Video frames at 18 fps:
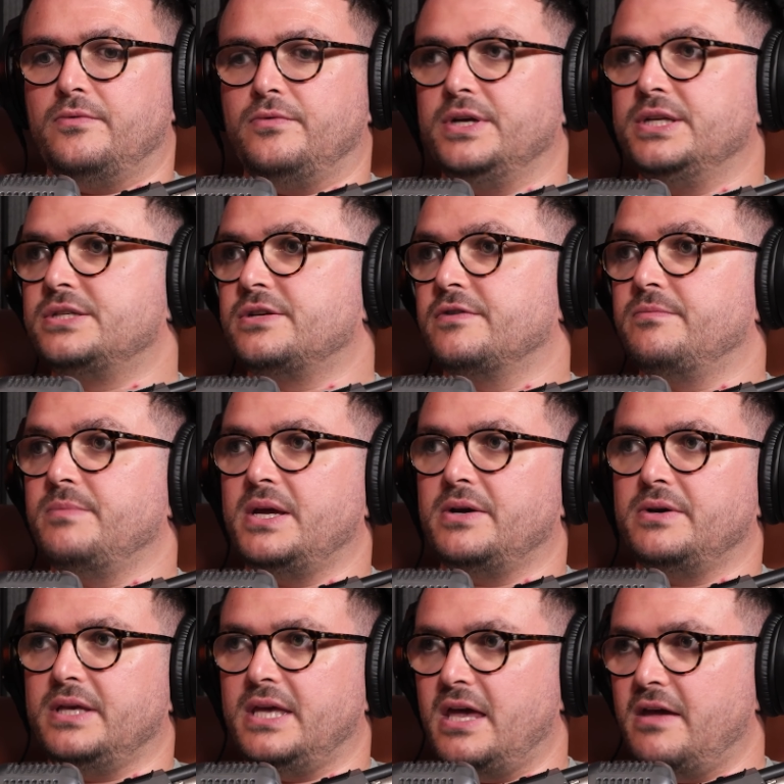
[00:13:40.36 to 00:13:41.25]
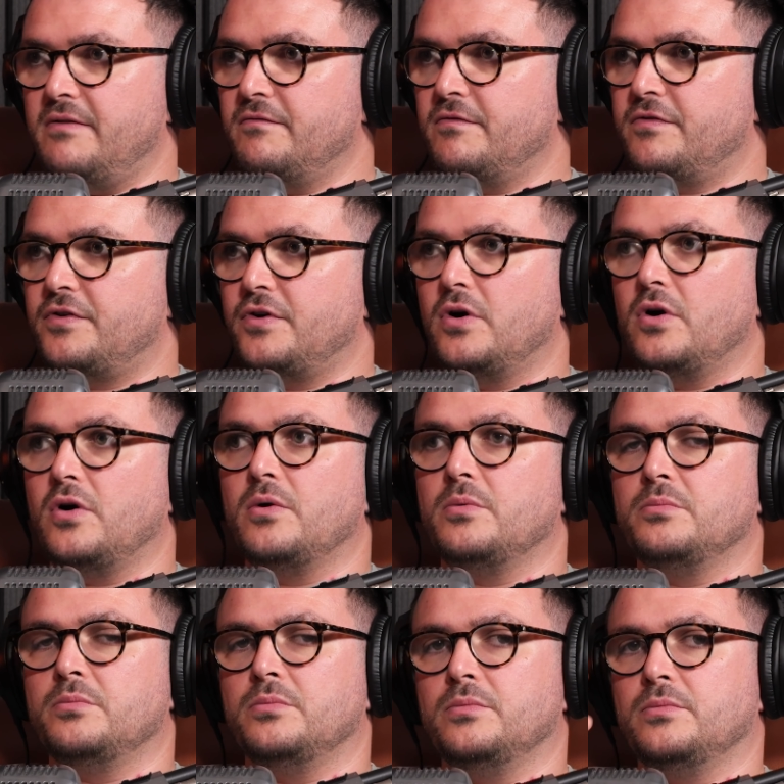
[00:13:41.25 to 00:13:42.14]
leads have mainly came
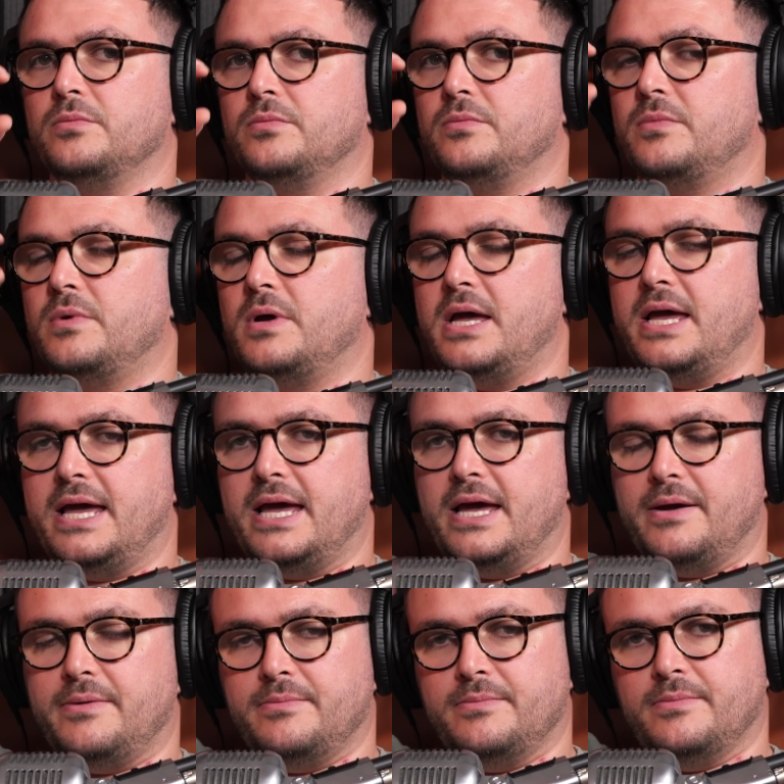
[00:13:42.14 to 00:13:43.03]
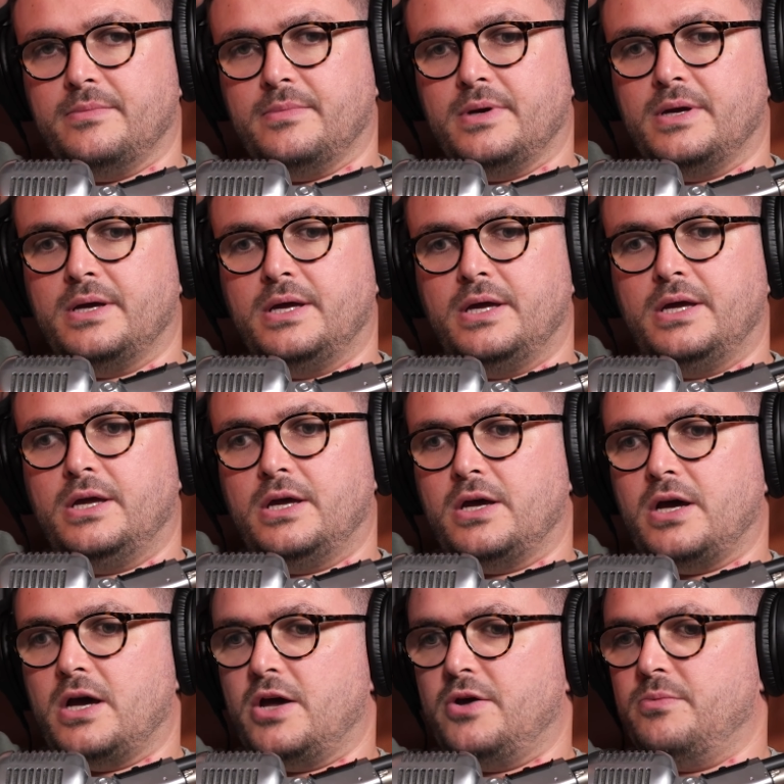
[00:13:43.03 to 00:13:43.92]
from,
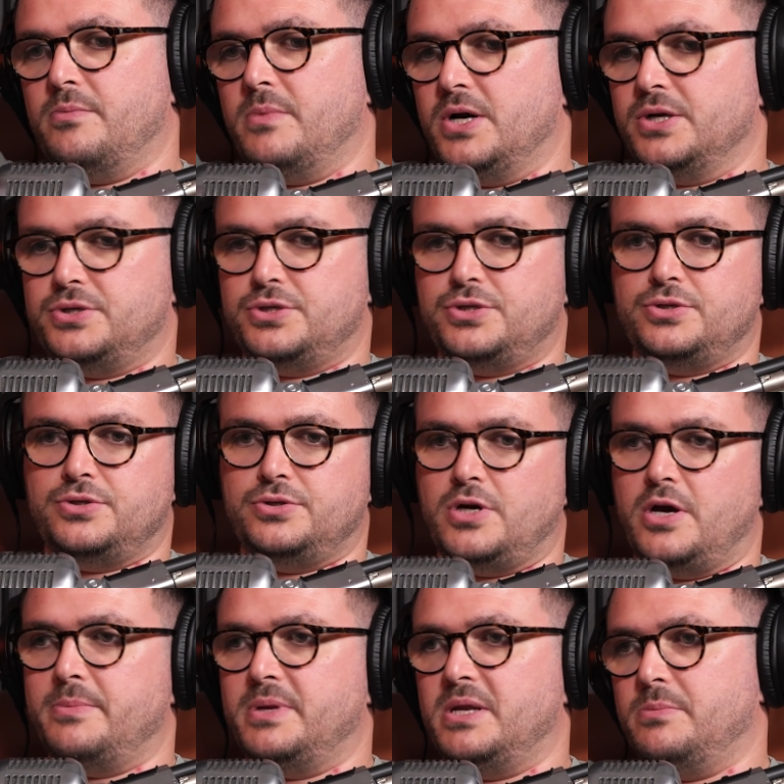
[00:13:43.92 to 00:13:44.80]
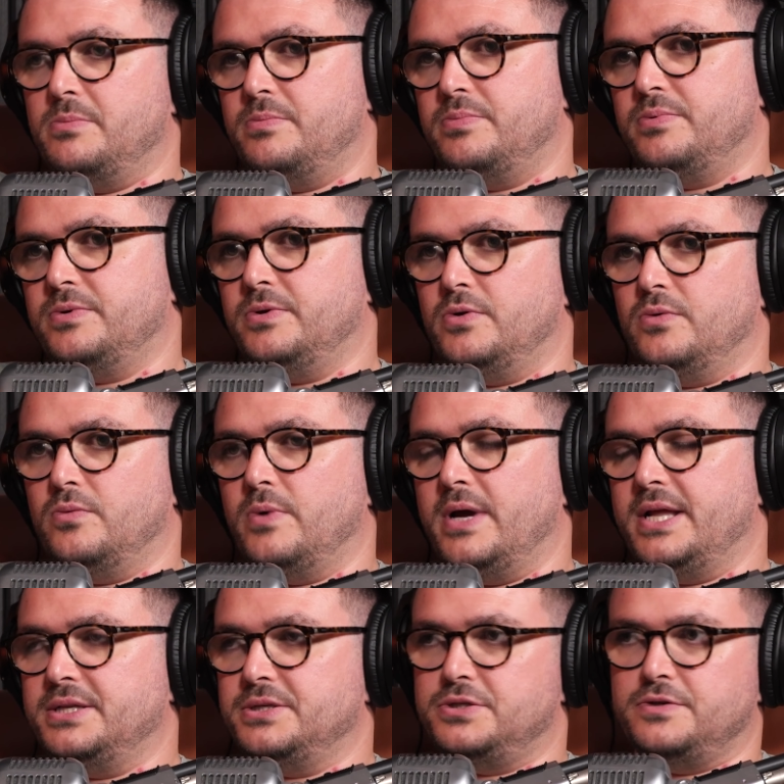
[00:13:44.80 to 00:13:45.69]
how many
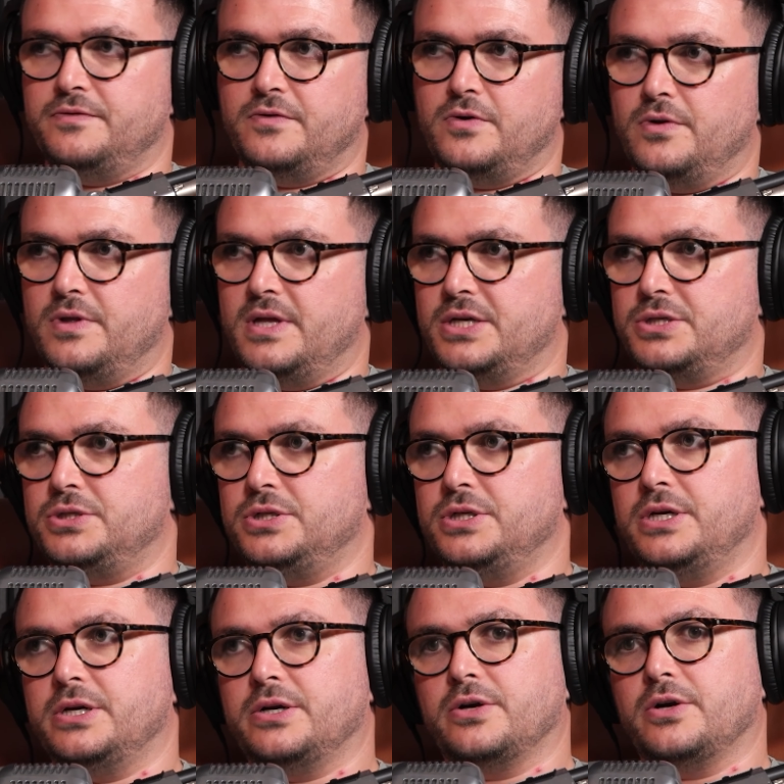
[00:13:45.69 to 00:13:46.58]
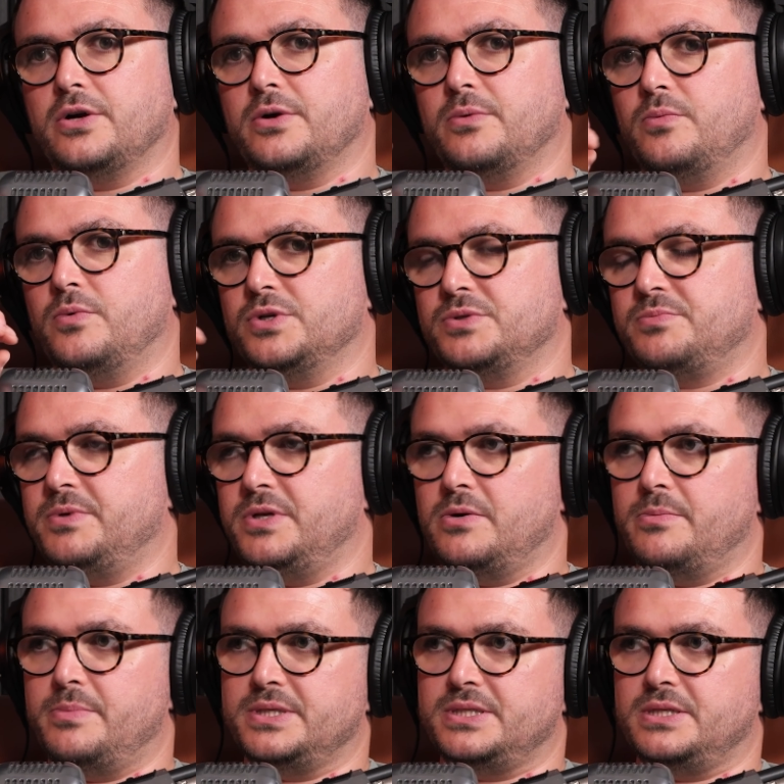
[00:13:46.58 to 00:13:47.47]
weddings you've got this year, what's
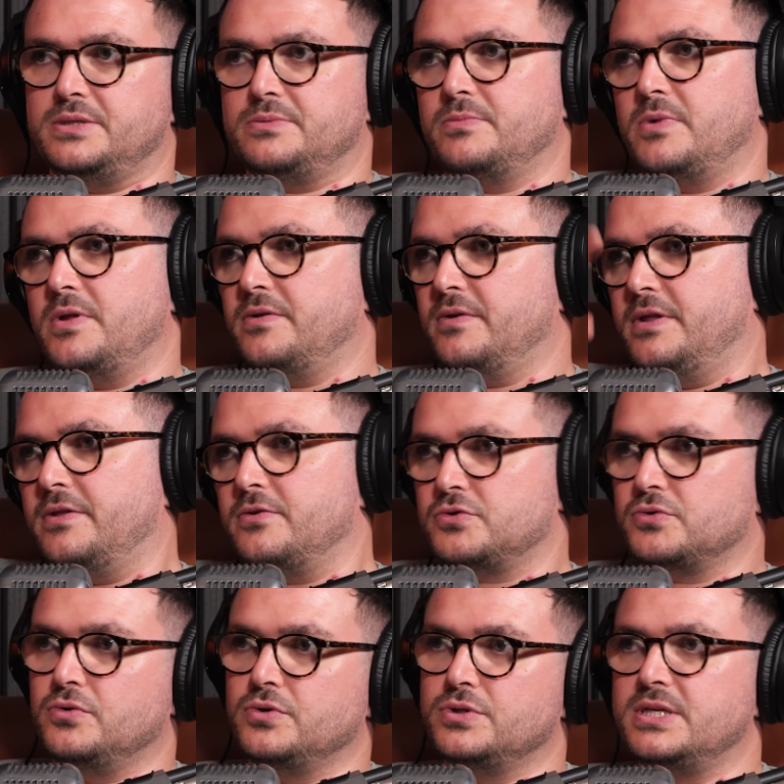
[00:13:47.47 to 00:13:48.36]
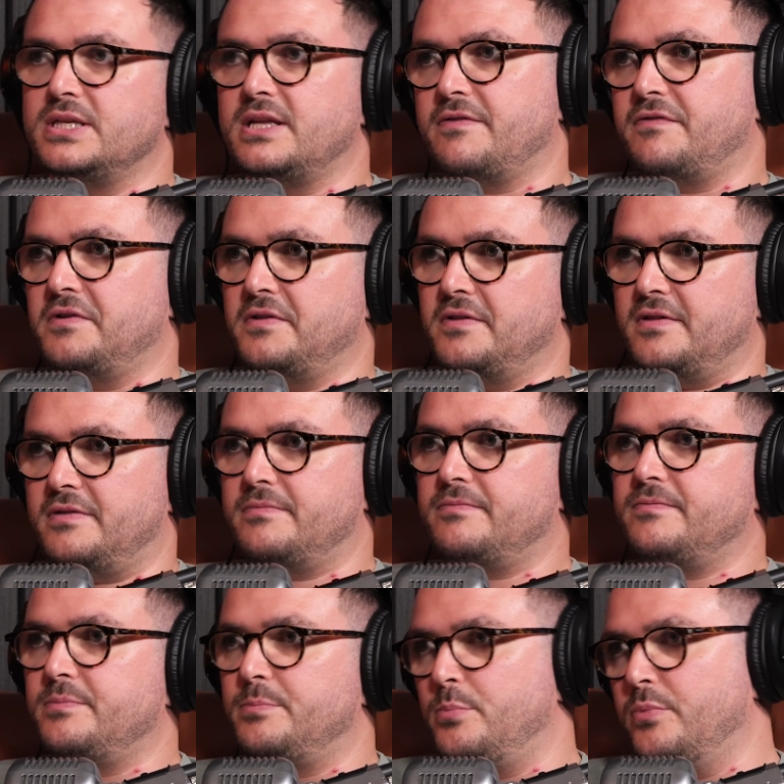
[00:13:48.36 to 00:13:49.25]
been your busiest month. Like, there's loads of different
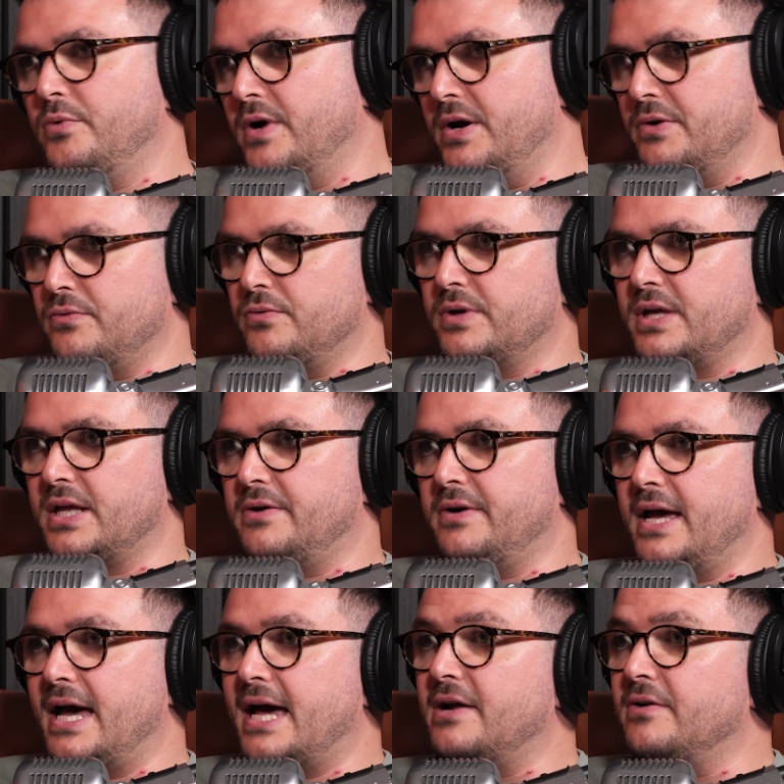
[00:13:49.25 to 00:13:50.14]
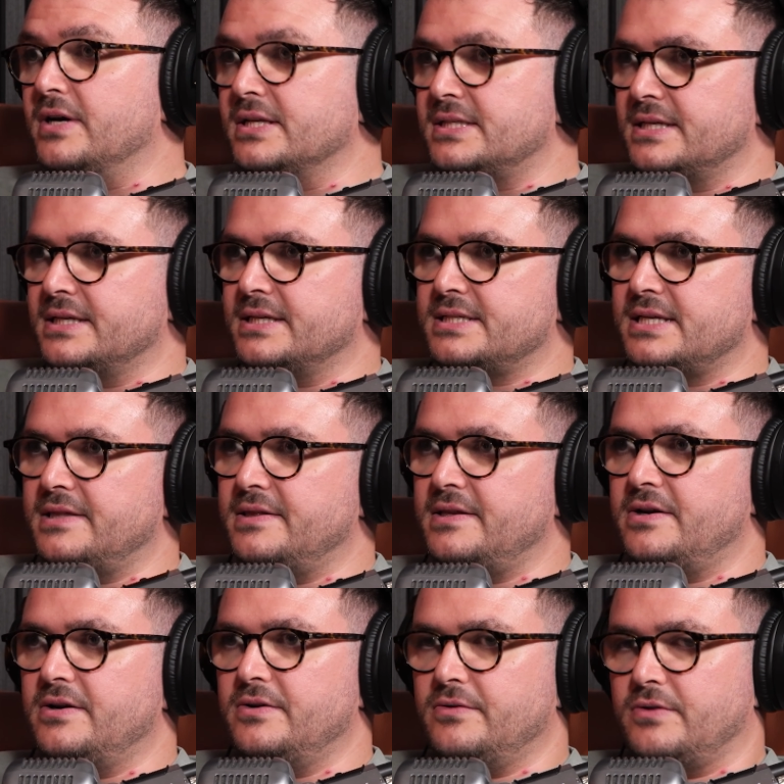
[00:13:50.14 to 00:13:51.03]
little kind of like analytics in
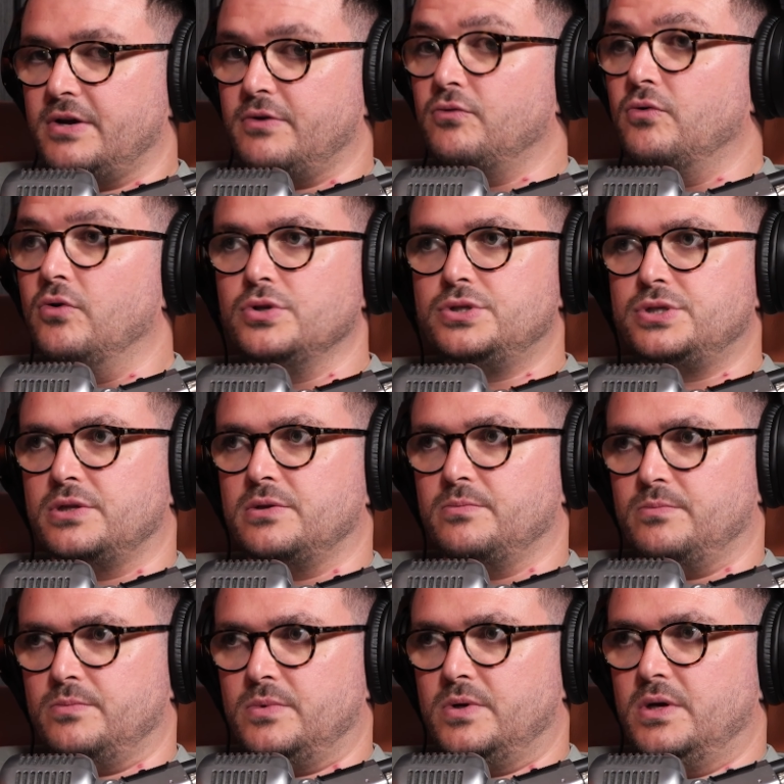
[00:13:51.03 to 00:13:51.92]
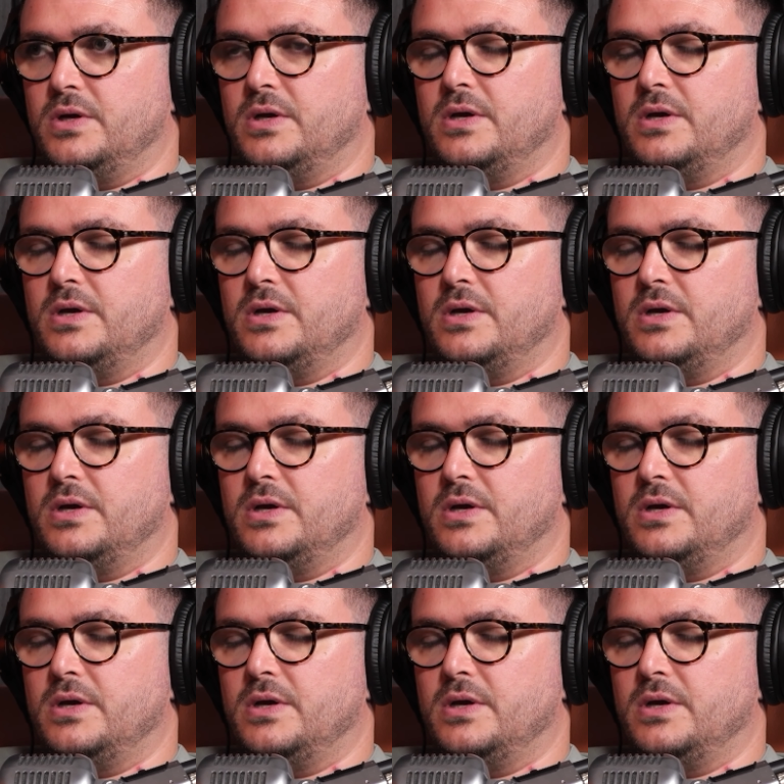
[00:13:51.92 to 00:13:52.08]
there, like loads of them.